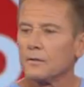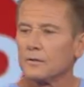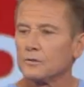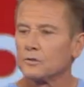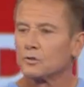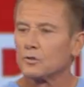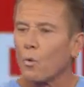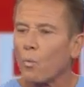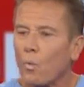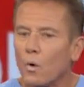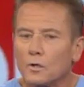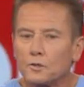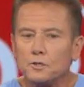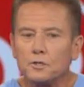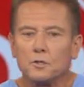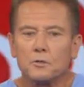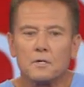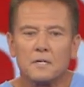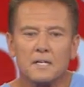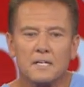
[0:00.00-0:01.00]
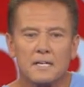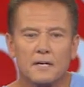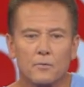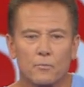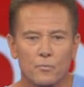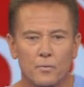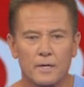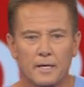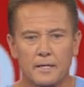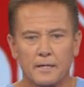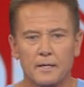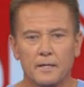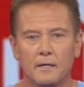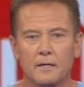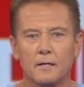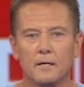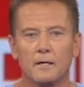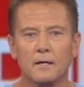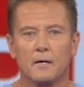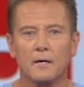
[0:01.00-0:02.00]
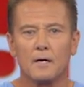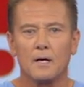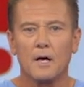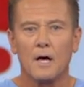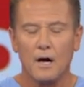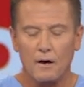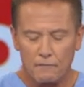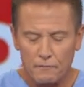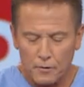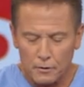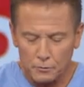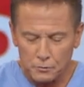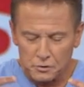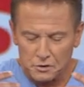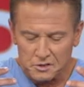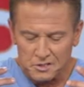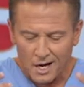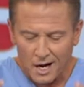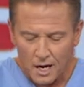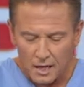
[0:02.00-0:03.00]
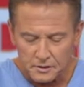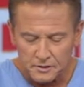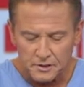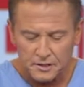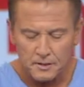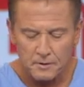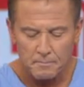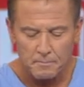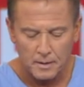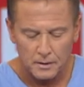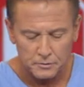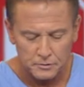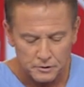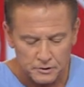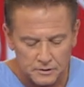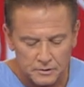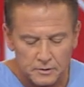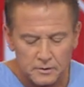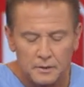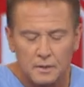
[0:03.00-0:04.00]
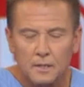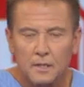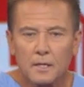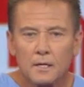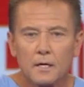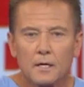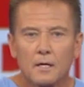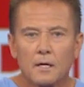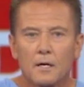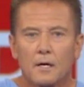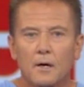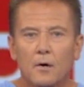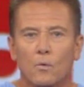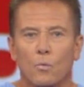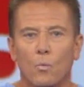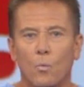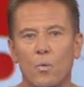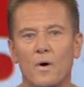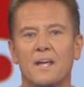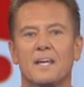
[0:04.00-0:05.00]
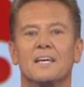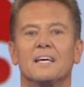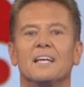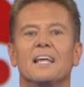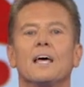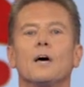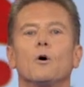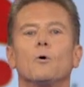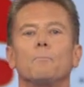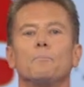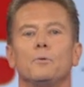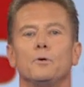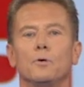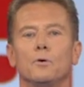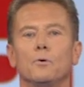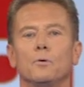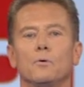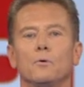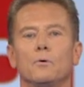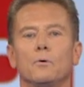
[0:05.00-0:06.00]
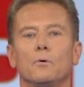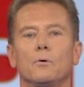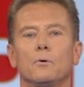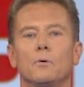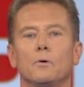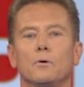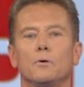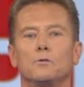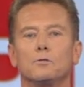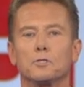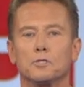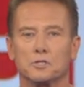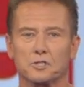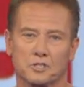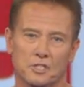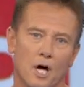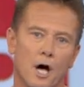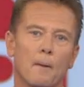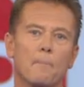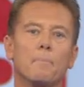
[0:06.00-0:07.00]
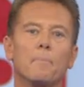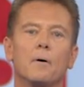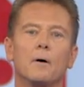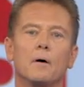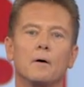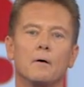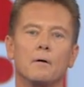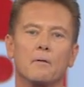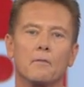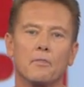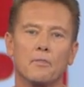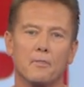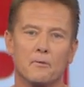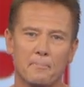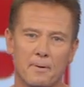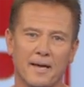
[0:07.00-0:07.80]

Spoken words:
So once you can get rid of those toxic emotions, we can help you to stop the